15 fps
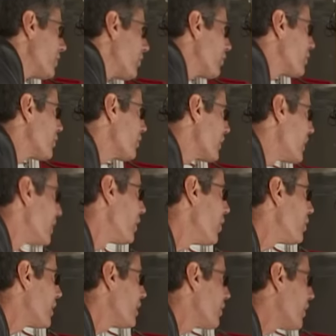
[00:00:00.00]
the difference between an
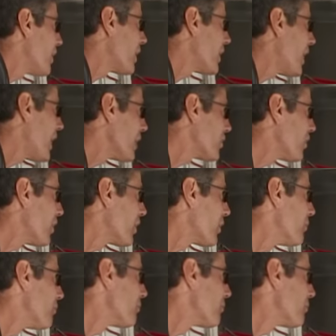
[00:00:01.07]
okie dog and a hot dog?